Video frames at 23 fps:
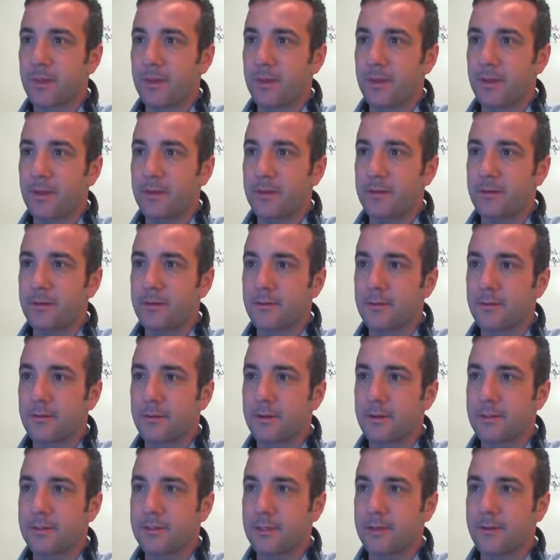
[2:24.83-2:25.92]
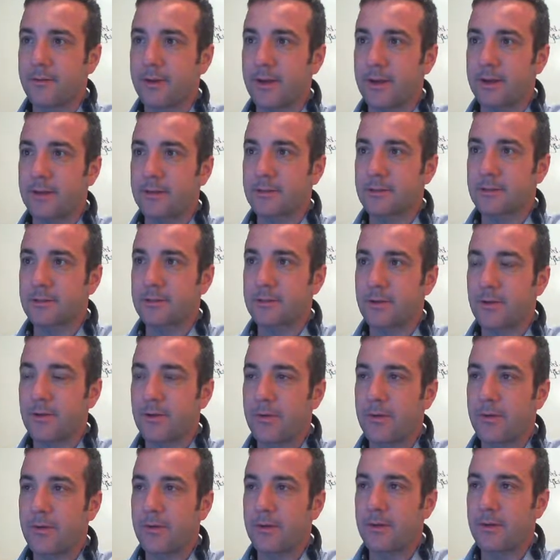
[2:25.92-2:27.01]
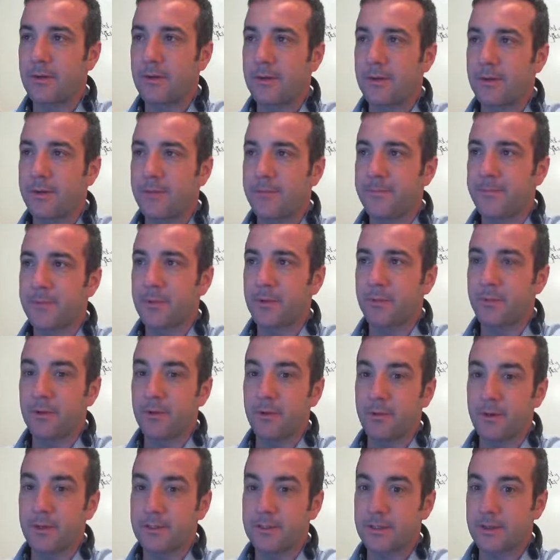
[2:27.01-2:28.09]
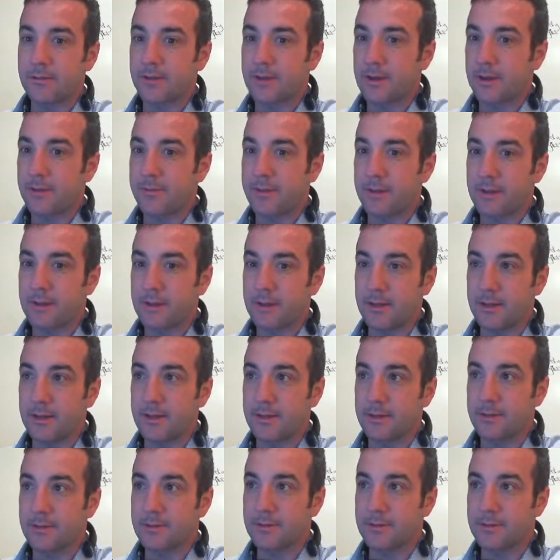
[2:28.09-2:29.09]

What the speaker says: and we're going to save as. We do want to save a copy online,